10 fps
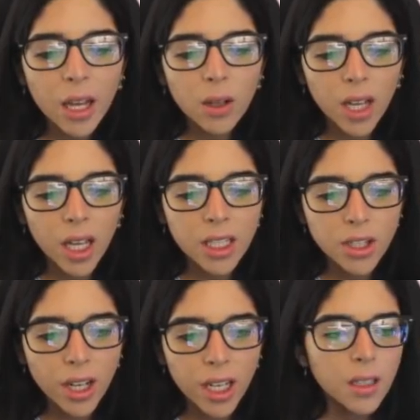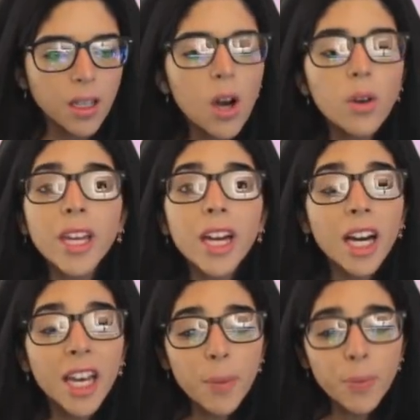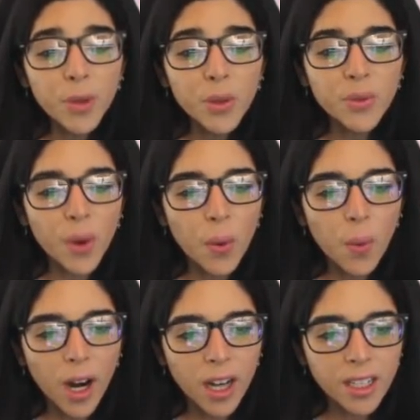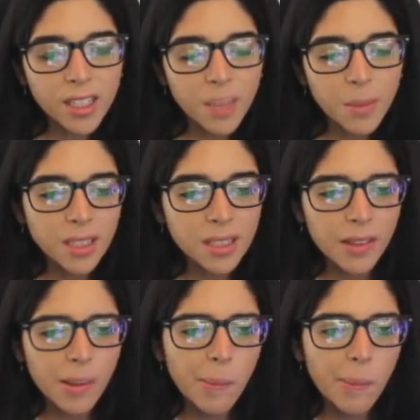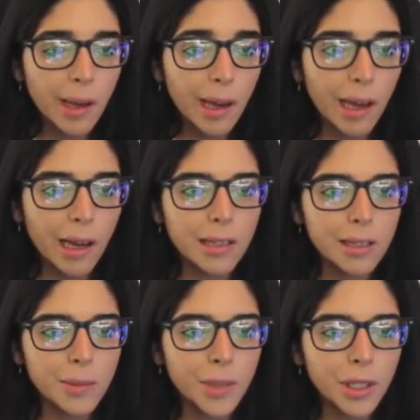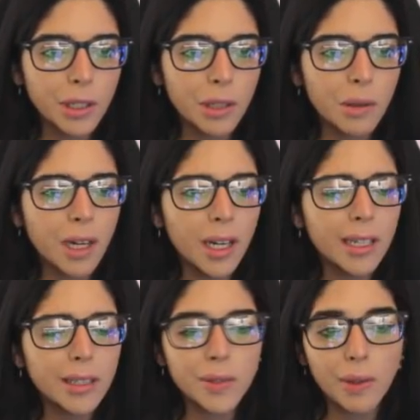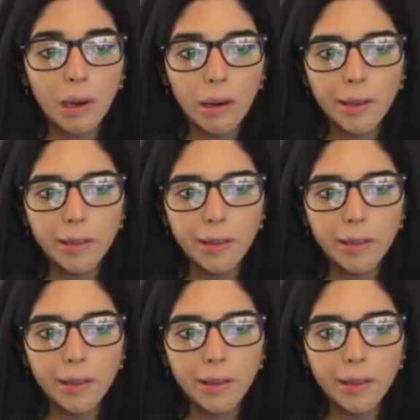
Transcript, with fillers: Okay, let's try a hip. Okay, a hip roof works. I mean, it's not the best, but you know what? It's fine.